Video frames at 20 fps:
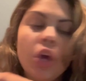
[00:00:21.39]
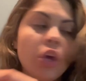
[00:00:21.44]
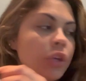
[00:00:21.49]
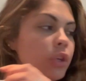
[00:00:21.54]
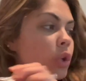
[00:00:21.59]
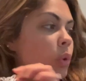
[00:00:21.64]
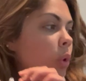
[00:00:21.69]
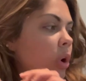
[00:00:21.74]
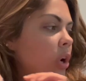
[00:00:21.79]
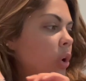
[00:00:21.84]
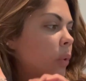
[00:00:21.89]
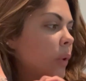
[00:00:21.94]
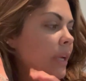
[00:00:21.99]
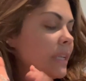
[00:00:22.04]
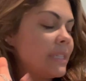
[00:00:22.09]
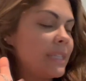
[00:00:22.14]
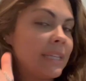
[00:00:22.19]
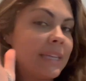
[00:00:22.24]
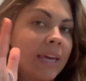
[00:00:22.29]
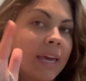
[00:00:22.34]
You are
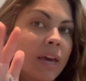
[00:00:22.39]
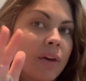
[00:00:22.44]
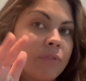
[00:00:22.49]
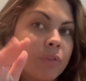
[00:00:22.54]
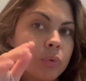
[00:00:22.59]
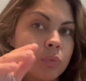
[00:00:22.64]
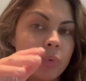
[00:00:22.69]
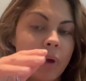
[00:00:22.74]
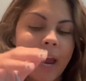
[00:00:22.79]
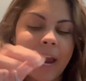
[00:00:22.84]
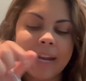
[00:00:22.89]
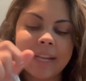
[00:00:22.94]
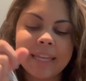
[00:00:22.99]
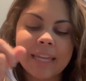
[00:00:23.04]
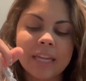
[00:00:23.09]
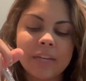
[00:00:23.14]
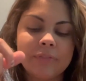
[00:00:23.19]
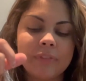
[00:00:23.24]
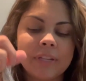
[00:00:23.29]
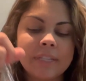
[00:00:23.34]
going to get a
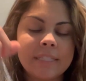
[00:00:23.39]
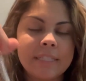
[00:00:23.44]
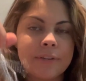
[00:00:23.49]
variety of